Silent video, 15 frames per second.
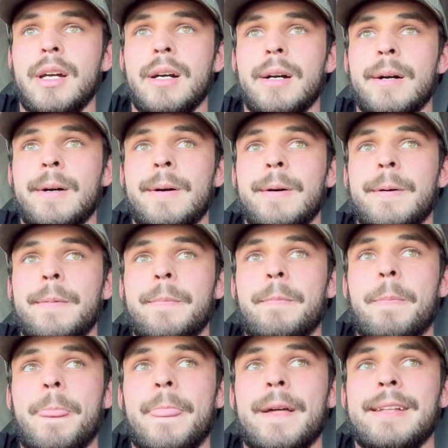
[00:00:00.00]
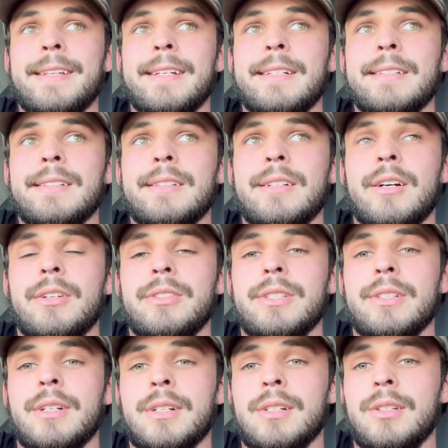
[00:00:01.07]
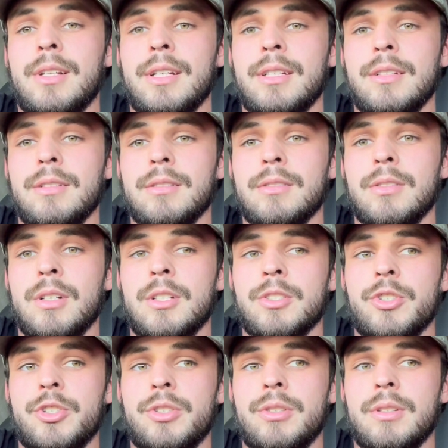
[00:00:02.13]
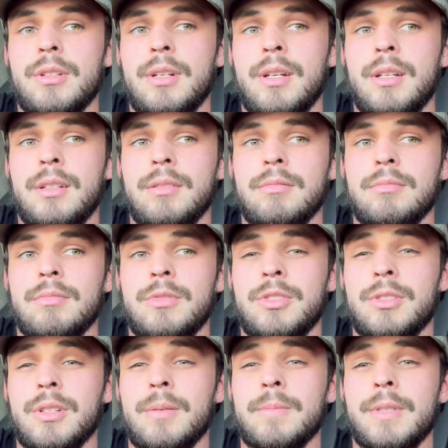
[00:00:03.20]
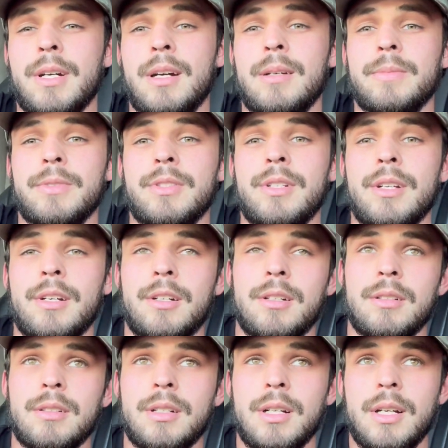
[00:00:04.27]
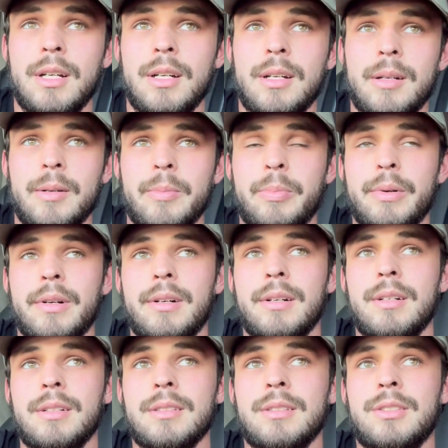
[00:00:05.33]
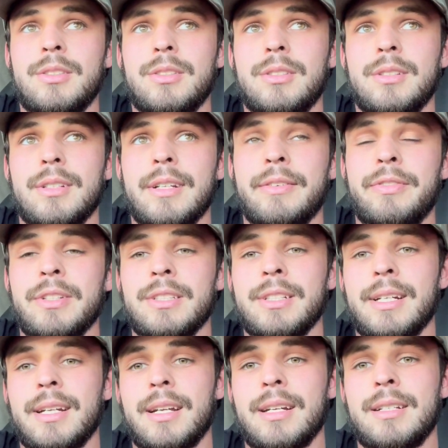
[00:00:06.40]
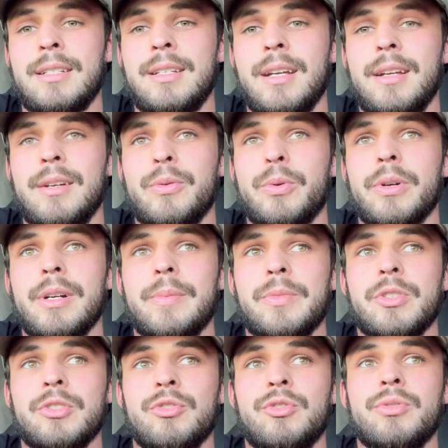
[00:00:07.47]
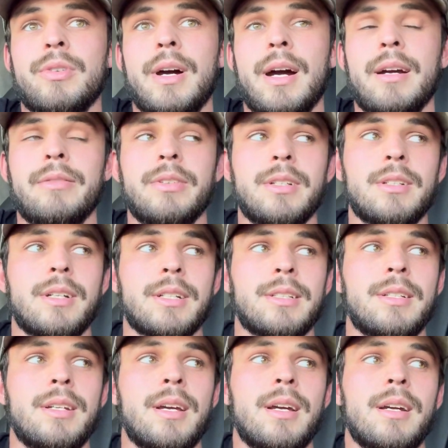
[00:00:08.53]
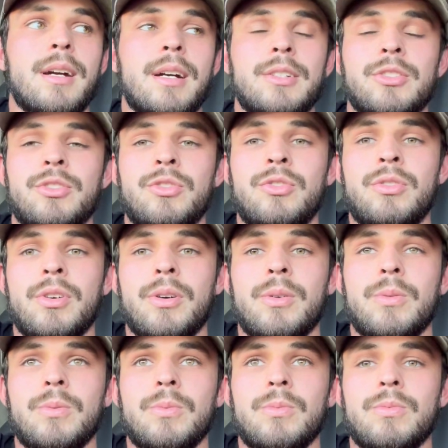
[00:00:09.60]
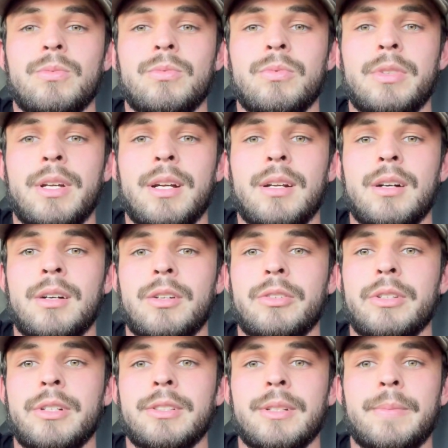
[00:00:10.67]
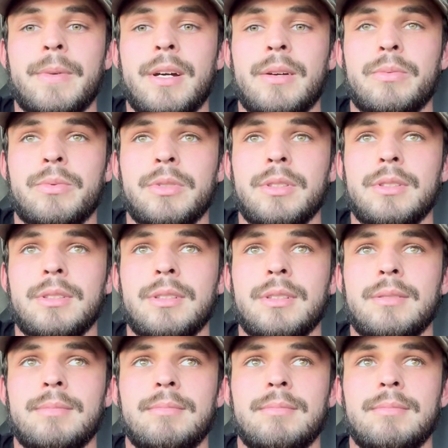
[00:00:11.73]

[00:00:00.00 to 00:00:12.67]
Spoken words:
and then I'll eat like a late lunch and sometimes dinner. But if it's like a day where I'm just driving, like today, I just don't get hungry because I'm not really,